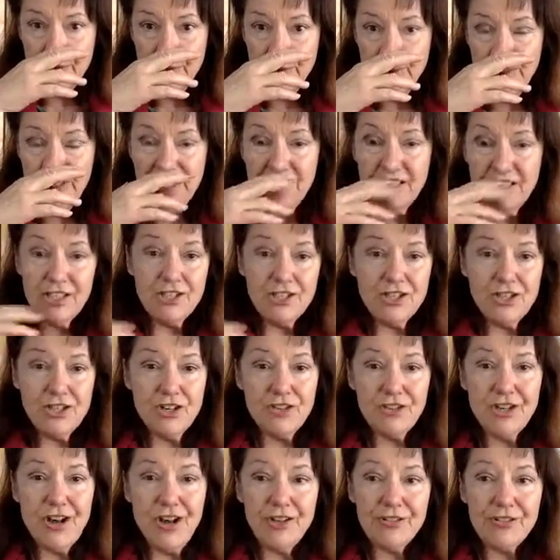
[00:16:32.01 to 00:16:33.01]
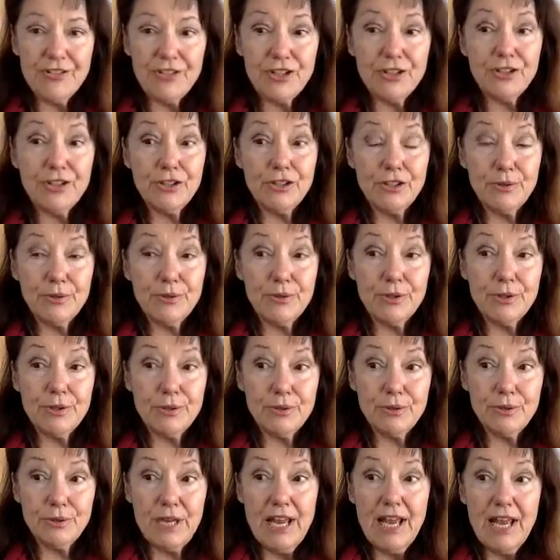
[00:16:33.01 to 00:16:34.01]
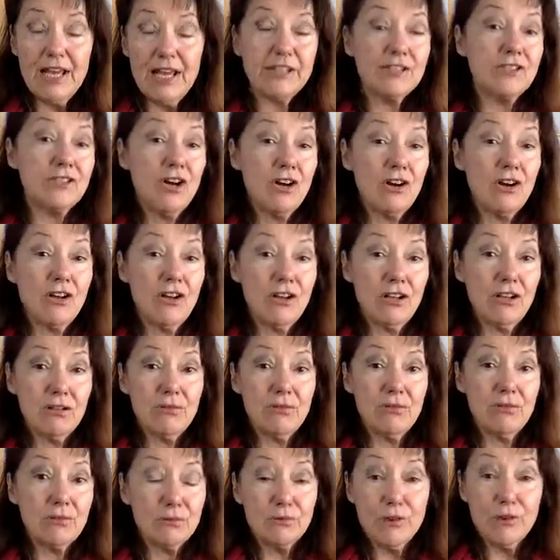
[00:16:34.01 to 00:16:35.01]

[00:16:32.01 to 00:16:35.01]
We each are not the guru, end all,